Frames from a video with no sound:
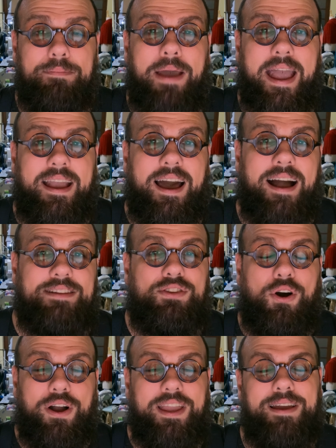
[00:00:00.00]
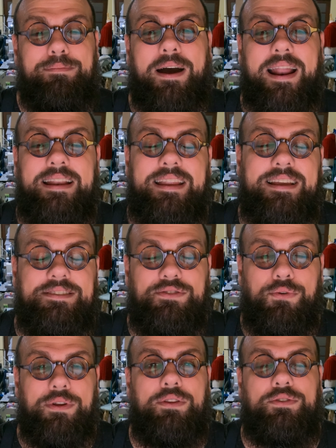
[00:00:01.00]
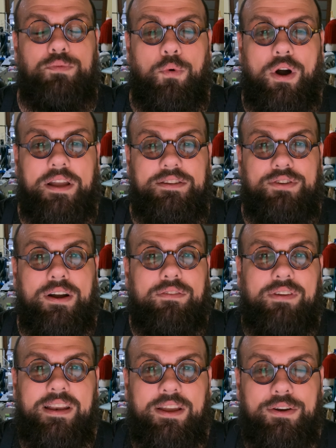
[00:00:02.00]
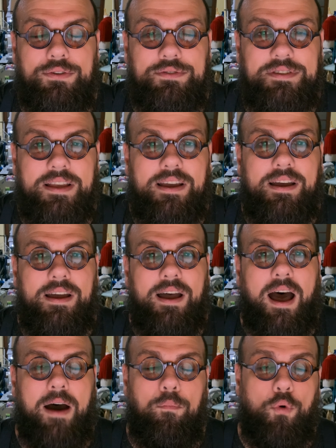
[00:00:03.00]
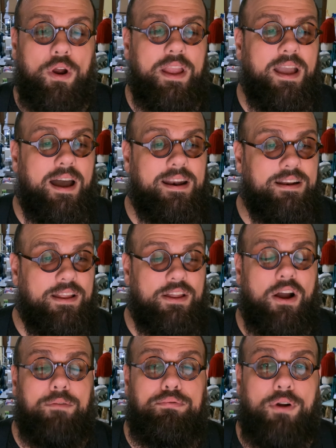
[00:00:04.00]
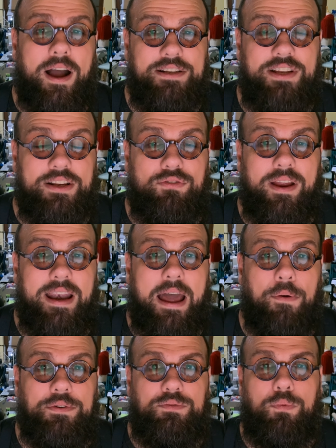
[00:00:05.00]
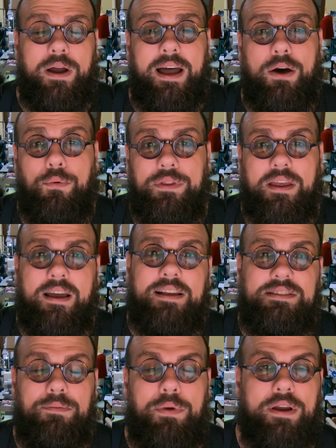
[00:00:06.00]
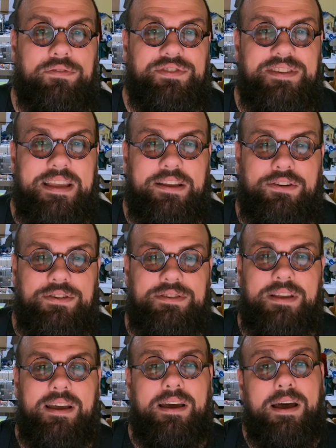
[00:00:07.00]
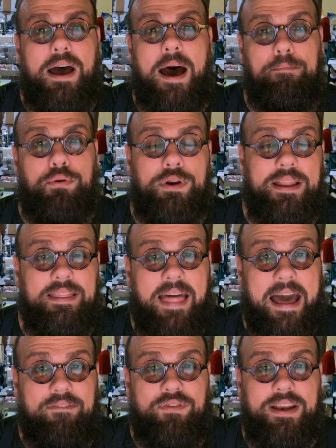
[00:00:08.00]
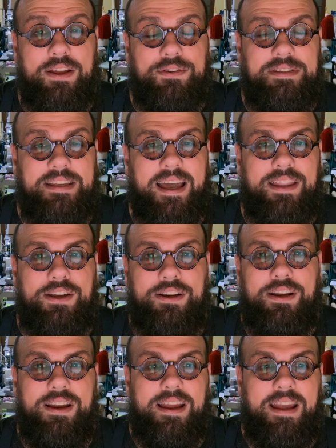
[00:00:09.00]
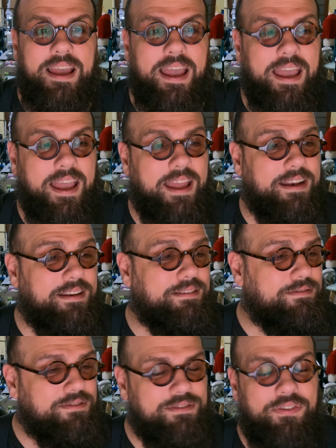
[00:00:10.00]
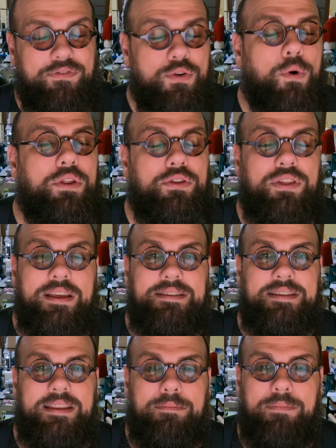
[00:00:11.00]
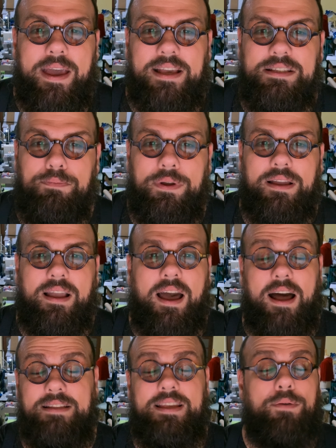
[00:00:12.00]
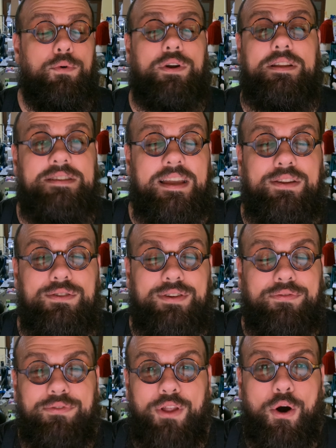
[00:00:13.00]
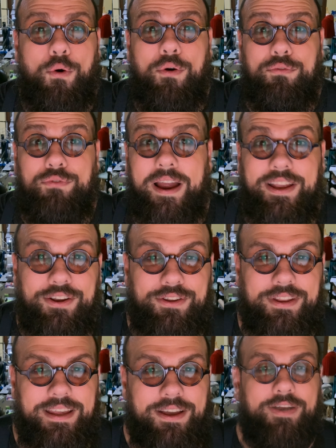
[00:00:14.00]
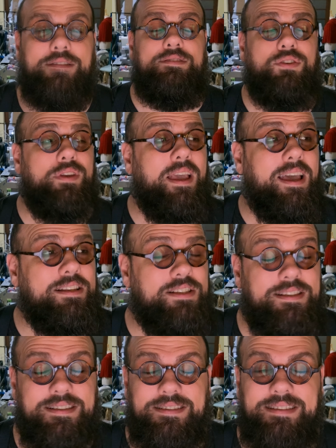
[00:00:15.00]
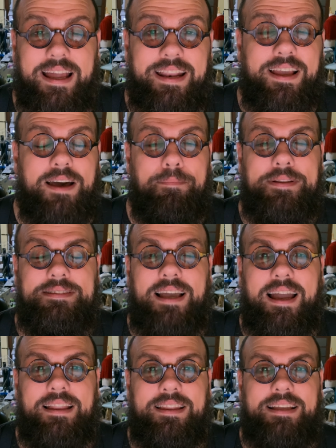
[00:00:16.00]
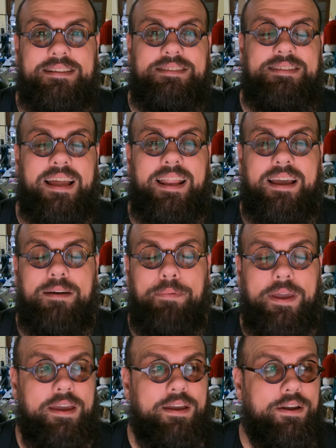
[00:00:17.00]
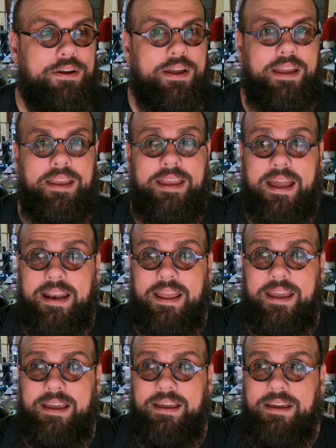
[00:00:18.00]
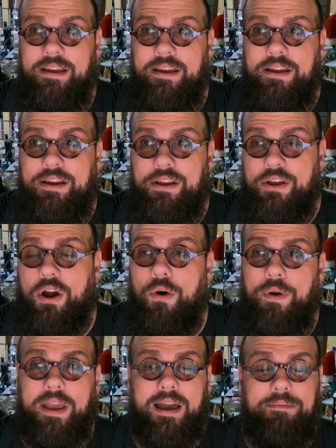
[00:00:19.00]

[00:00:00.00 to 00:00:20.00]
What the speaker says: Bangkok, talking about ideas, doing those walk and talk videos. I'm working on another project right now as well with a custom pair of sneakers. I'm putting that video together and a few other things in the mix, but content will continue to flow regularly. And so yeah, just setting up in Thailand, setting up here and getting going.